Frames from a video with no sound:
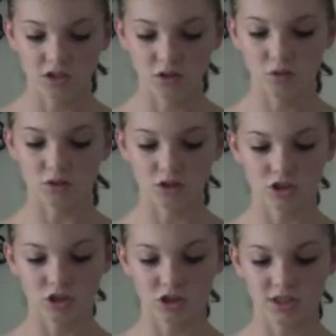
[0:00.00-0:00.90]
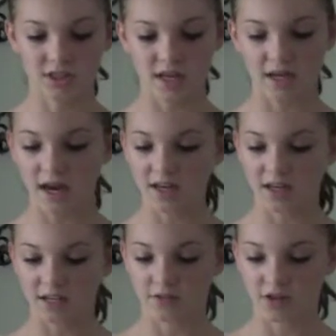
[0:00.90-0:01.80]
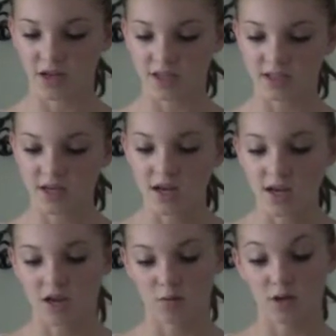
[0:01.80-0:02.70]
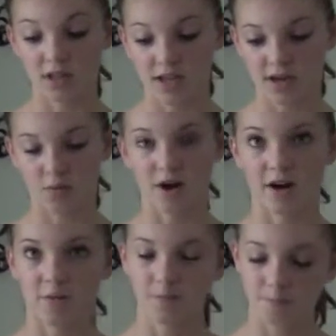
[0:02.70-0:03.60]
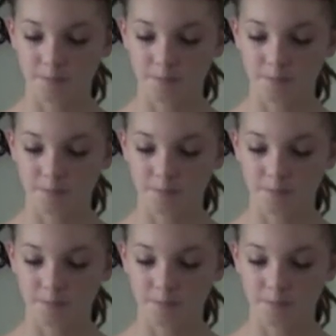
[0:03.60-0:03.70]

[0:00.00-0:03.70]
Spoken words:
schools should just set guidelines for kids and what they can wear.